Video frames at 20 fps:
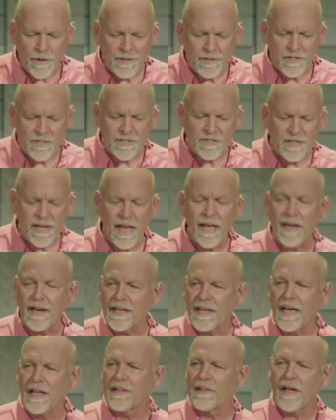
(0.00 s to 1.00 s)
to stand,
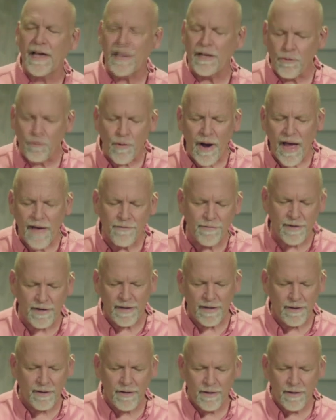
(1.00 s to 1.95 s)
again, like gravity.